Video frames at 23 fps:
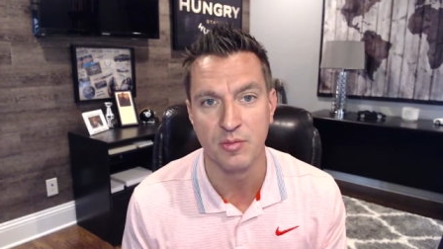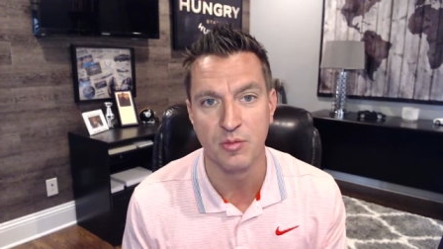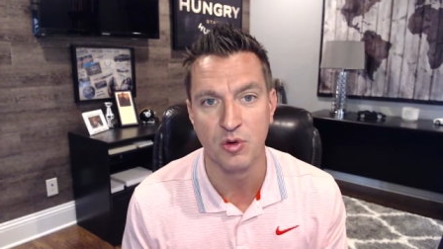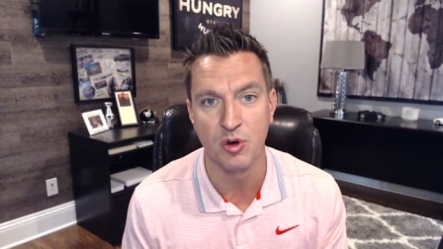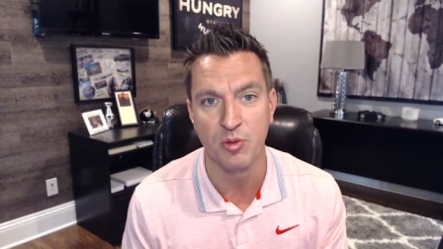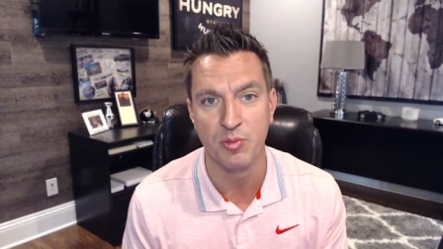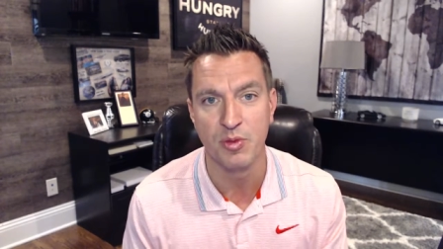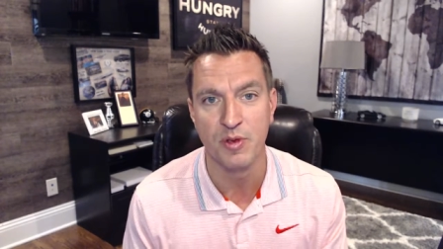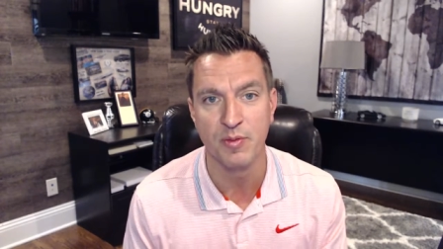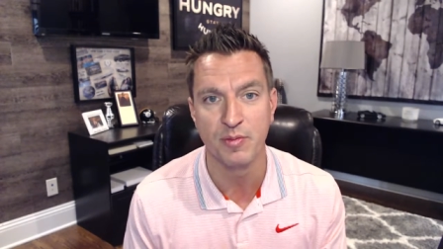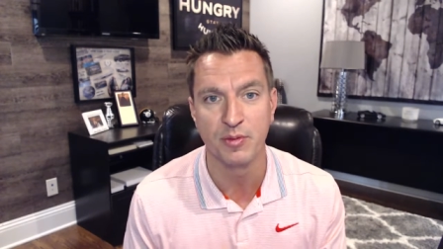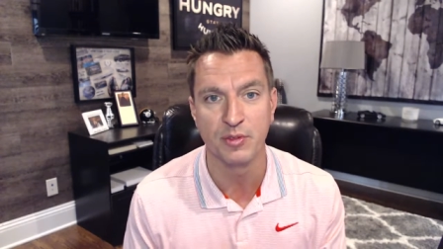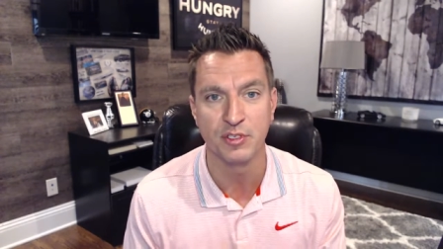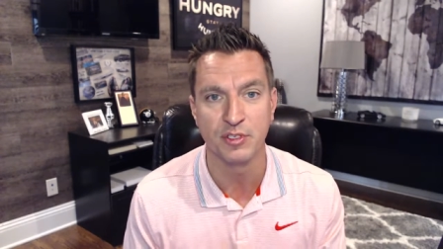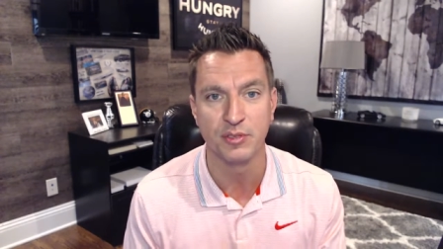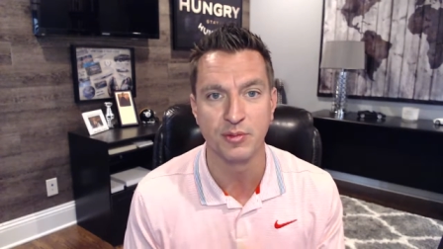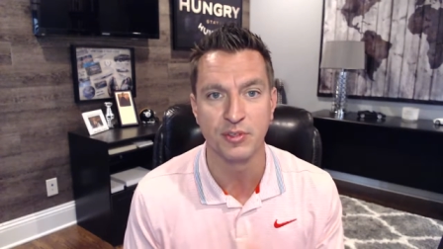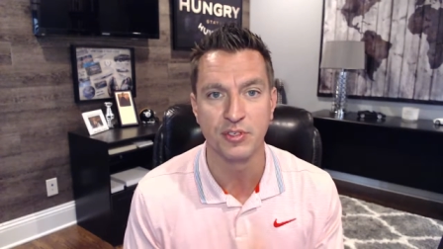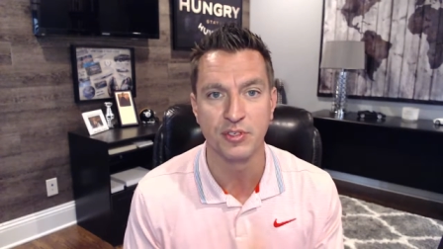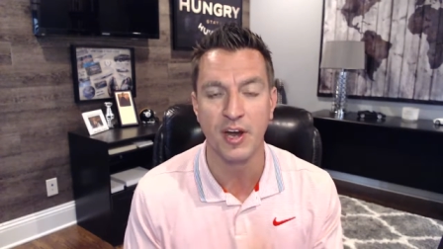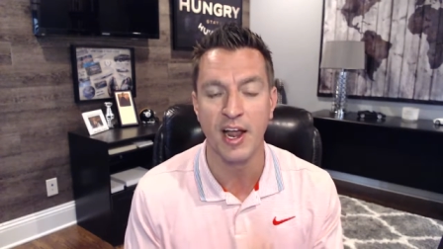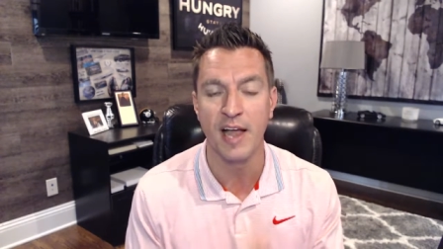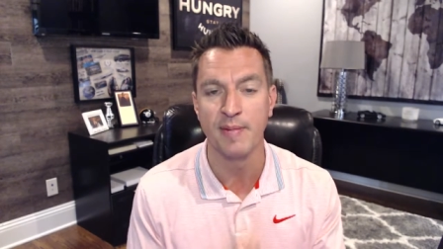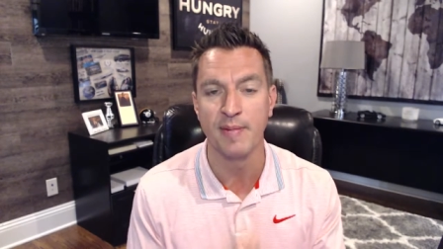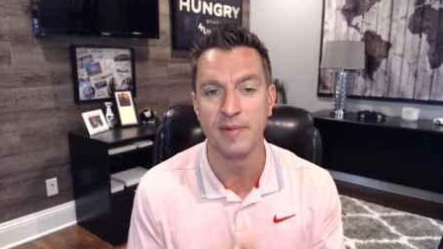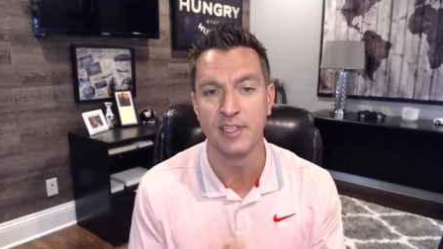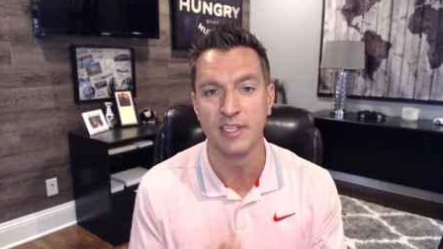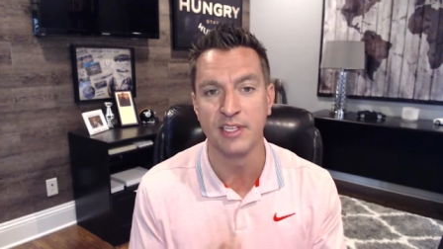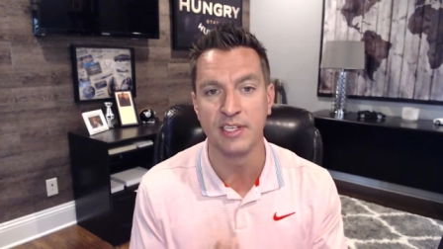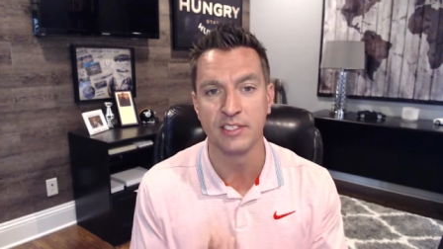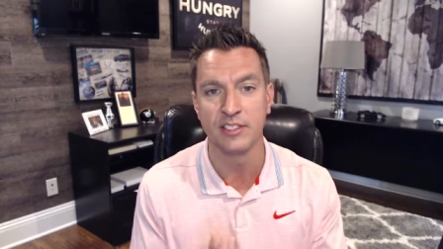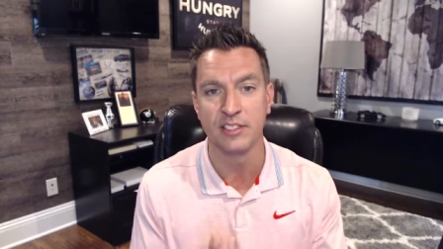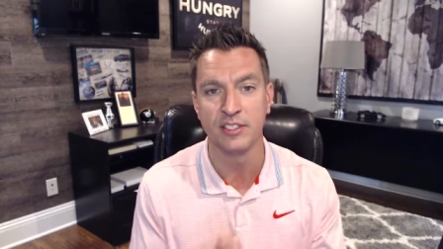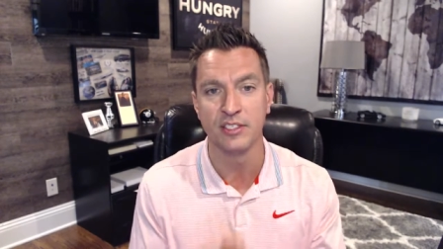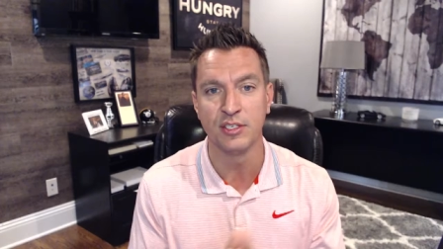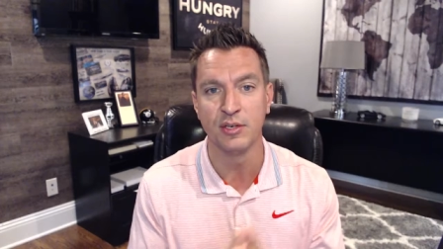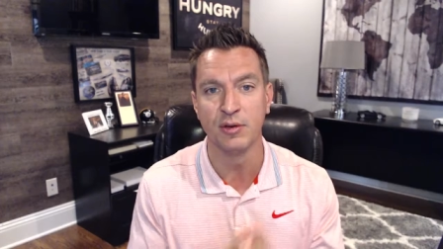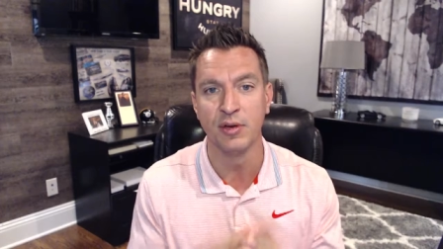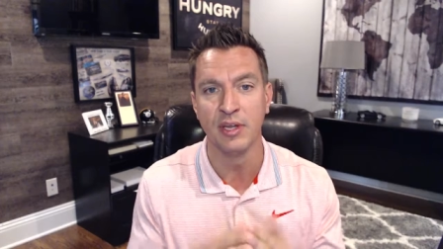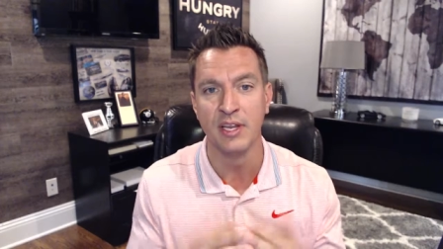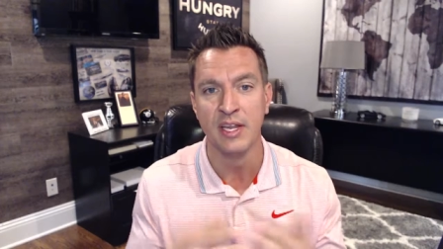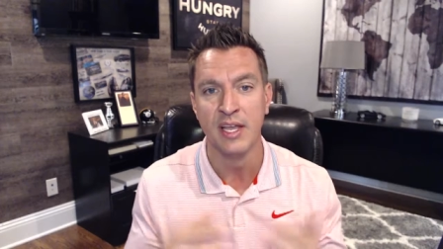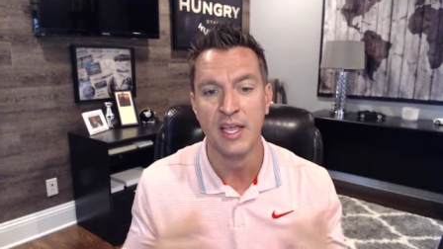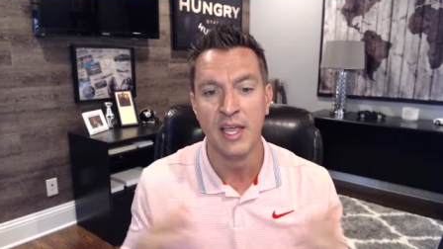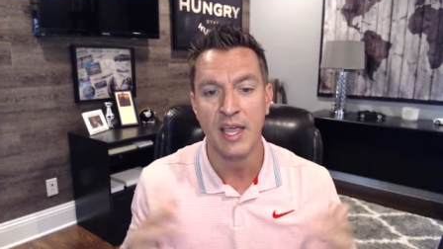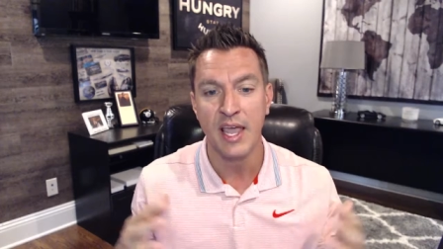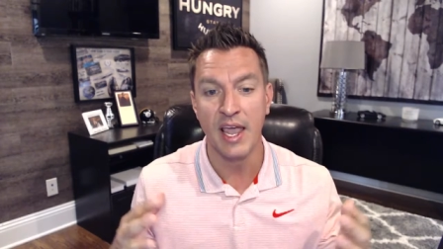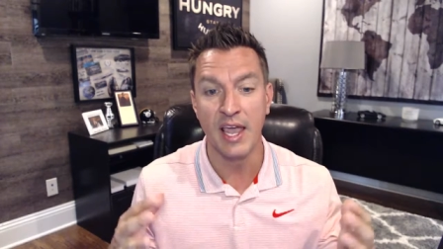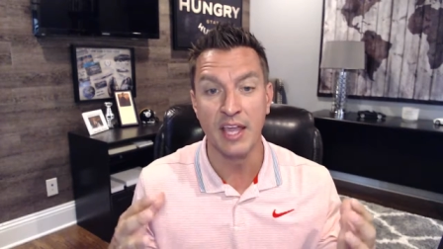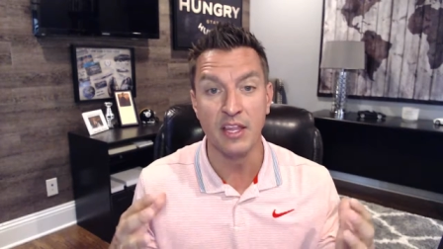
the more people subscribe and listen to it,